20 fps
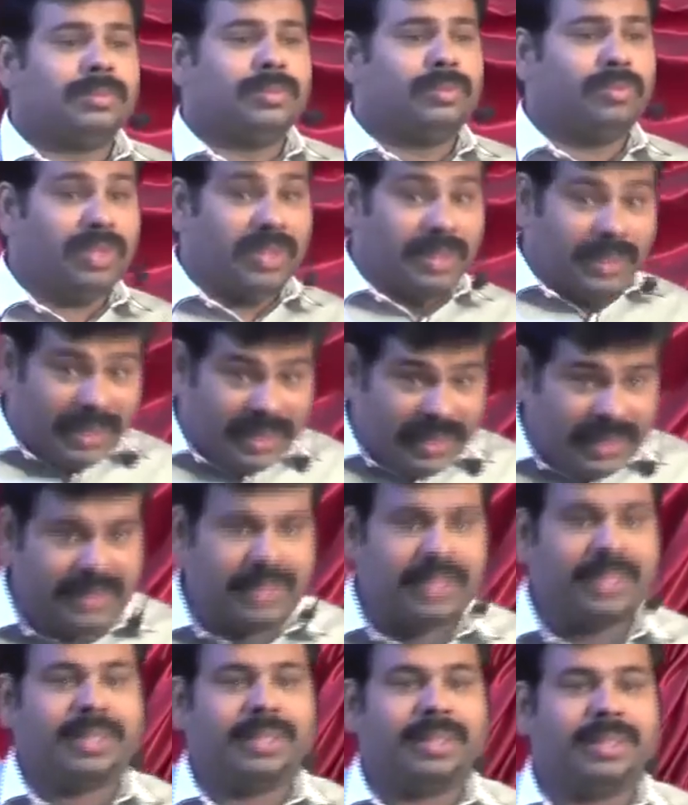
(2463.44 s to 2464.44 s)
We need
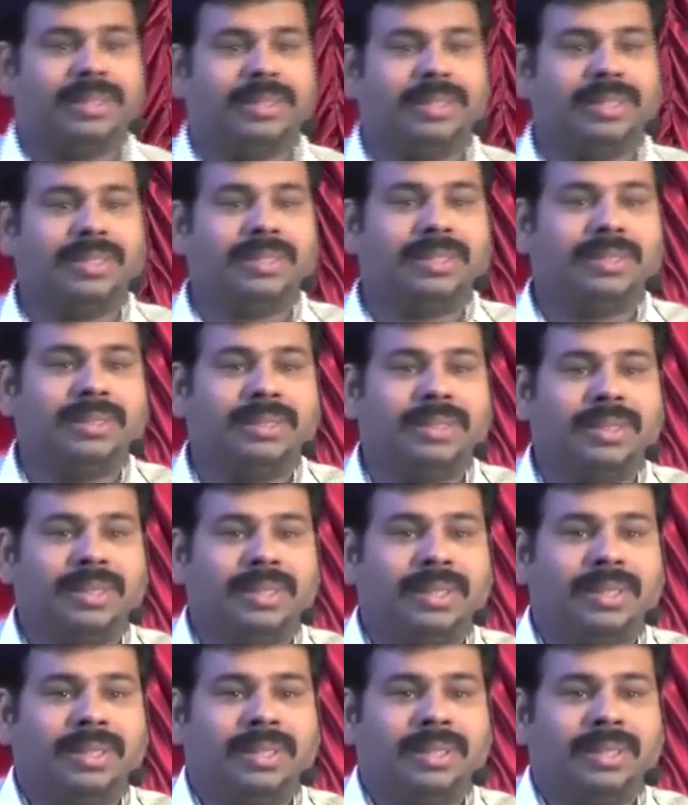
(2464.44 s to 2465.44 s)
that answers.
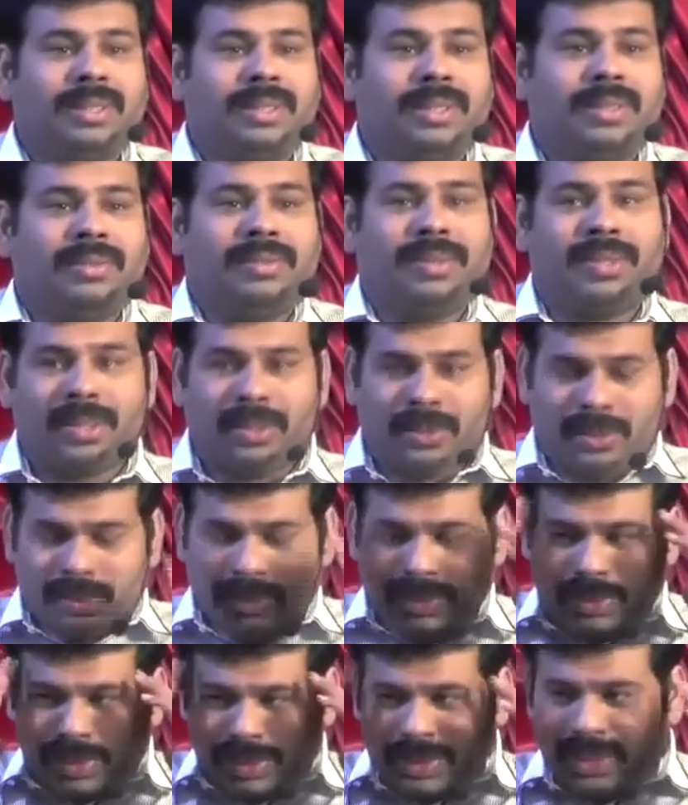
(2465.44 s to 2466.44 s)
Without
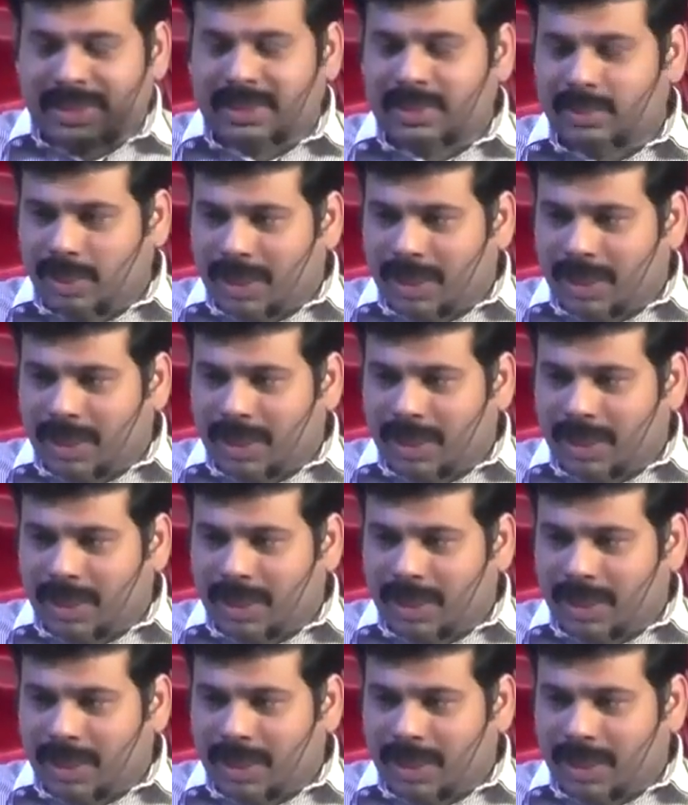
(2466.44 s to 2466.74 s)
knowing that